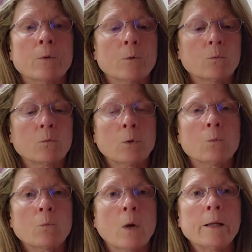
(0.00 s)
They're, they're
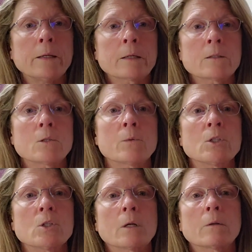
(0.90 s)
right next to
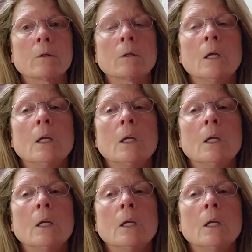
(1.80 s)
each other.